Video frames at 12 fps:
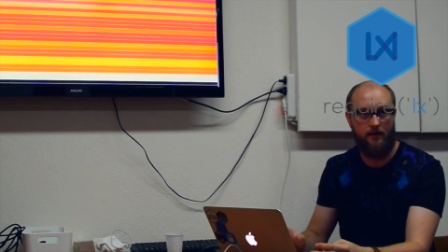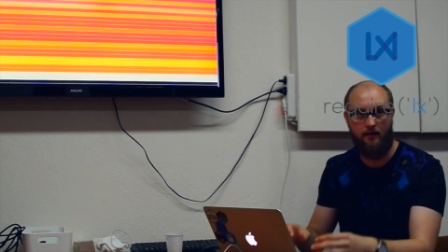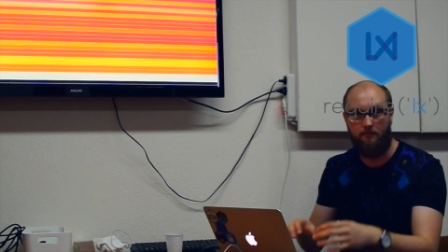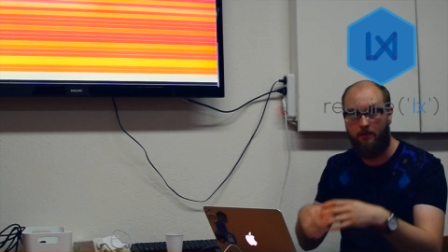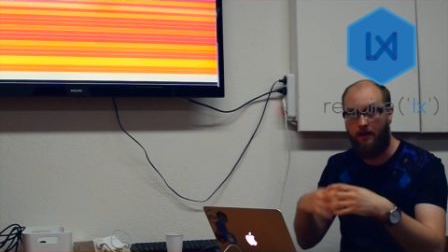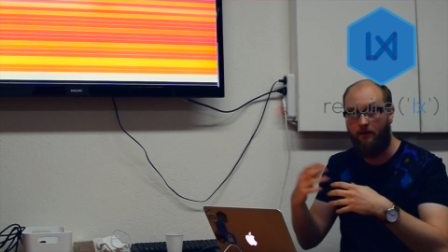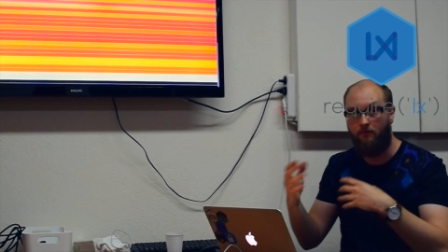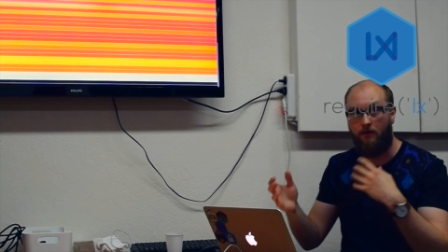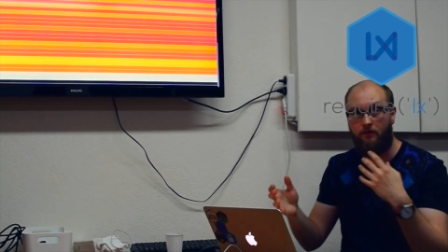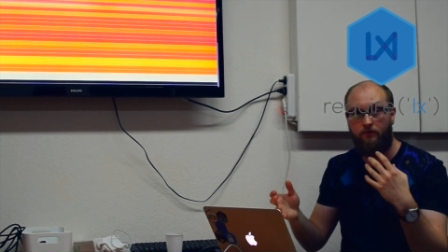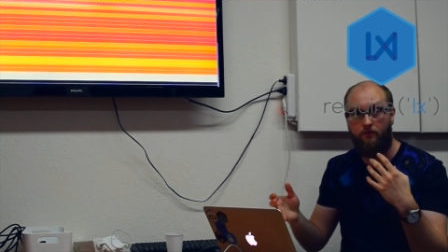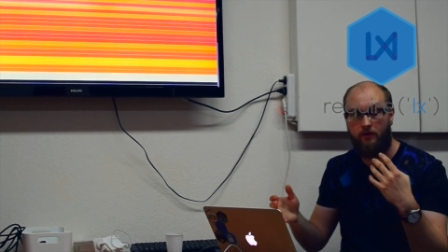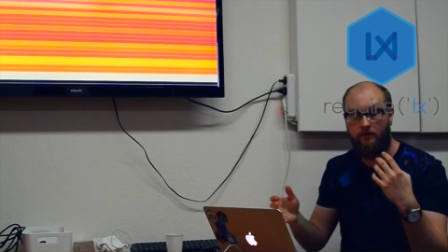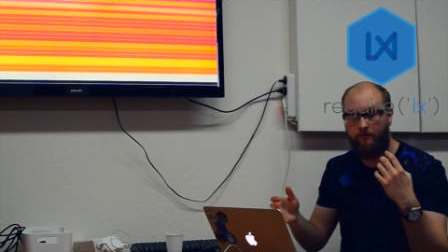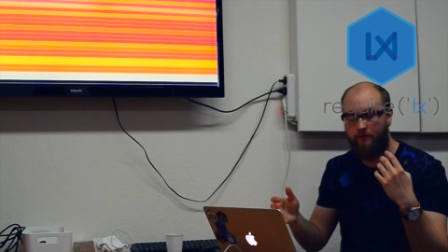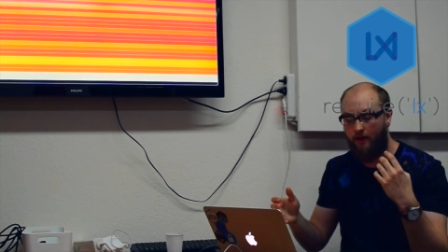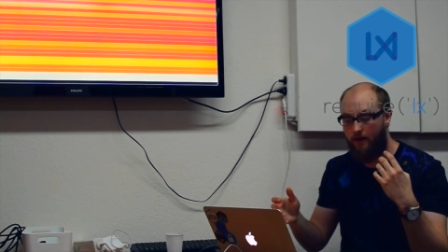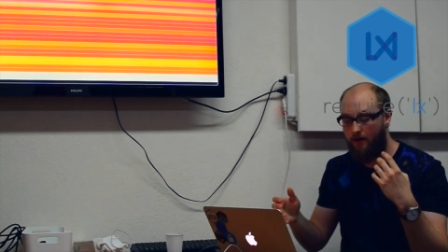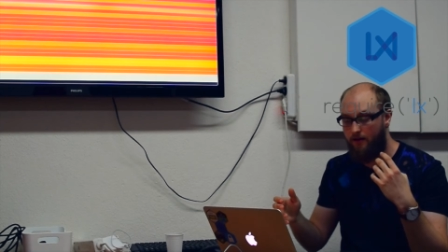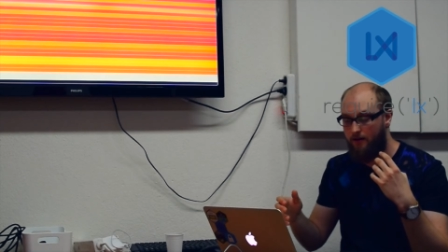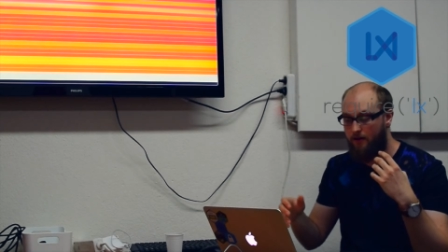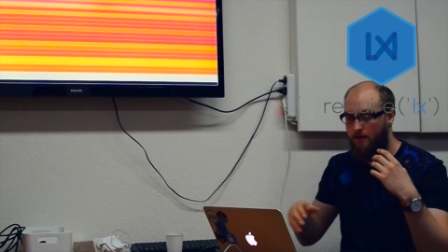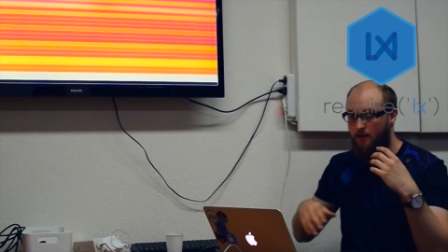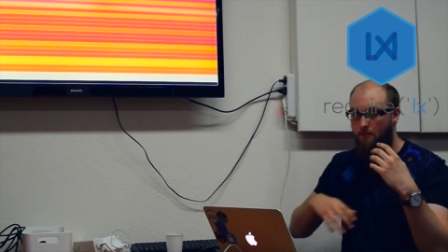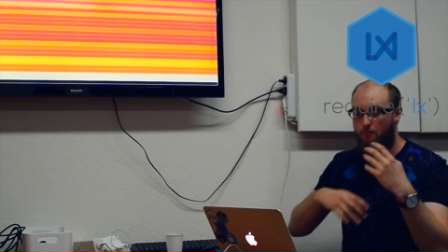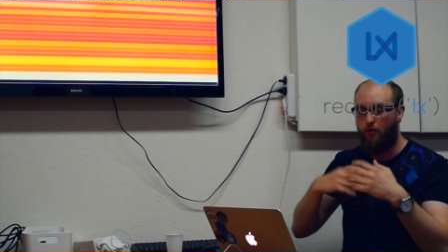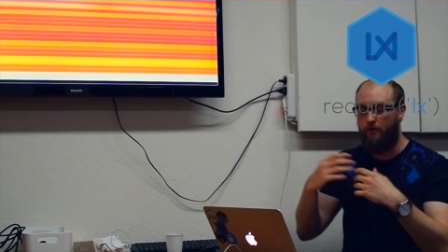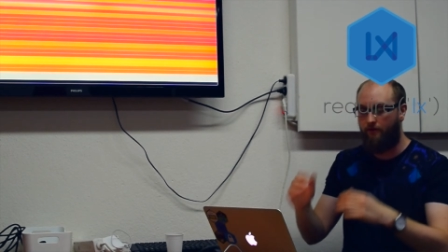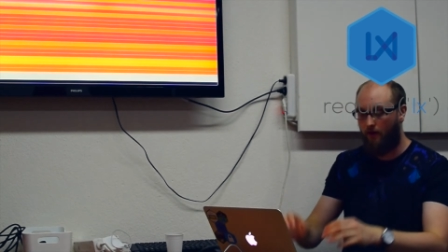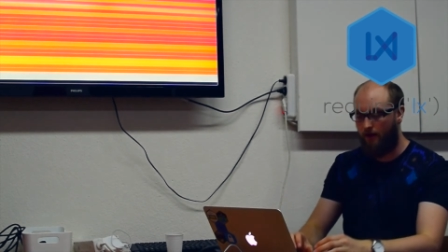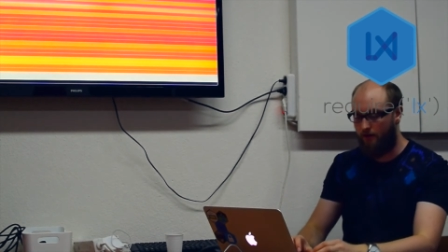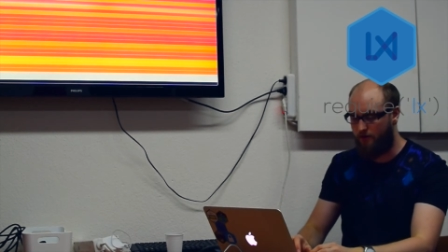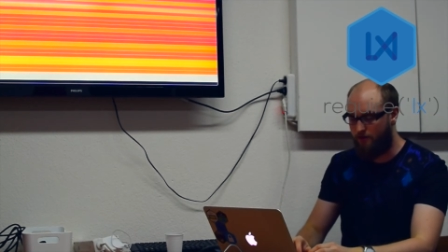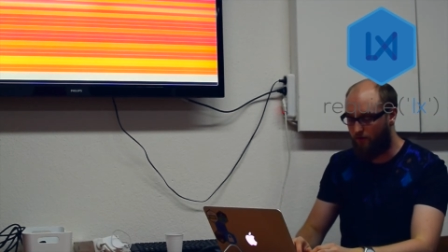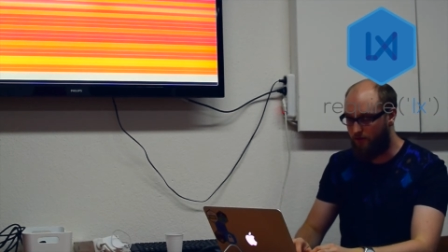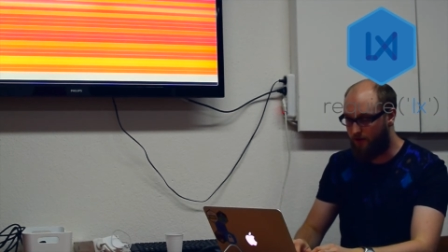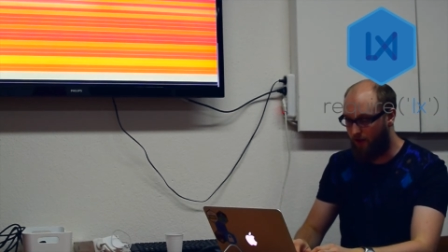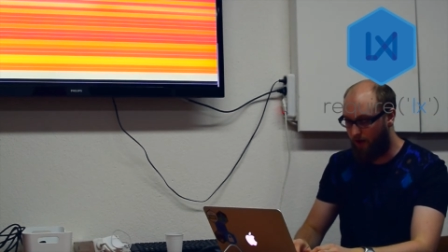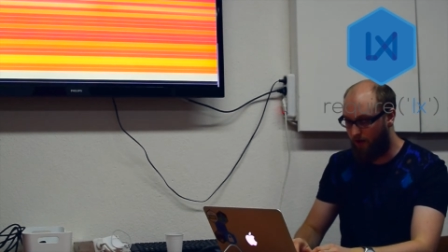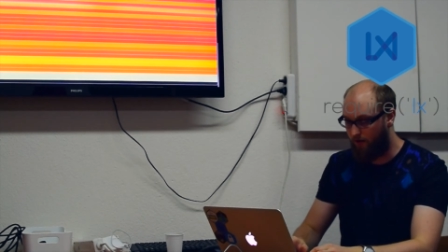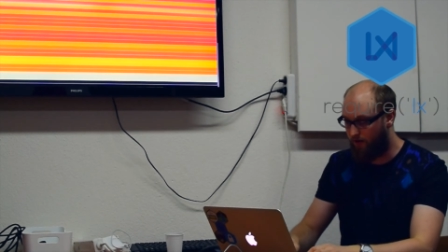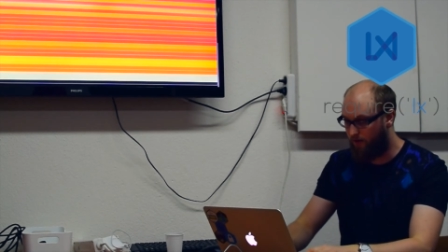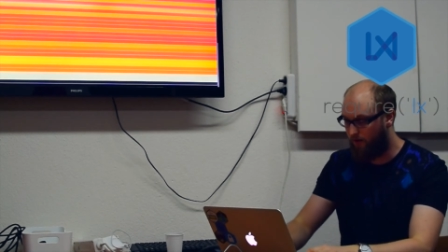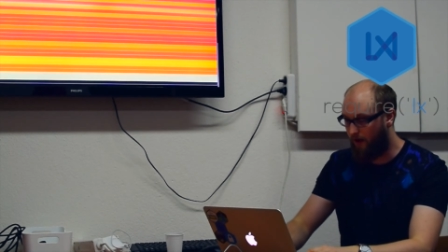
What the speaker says: and play around with modifying the source code,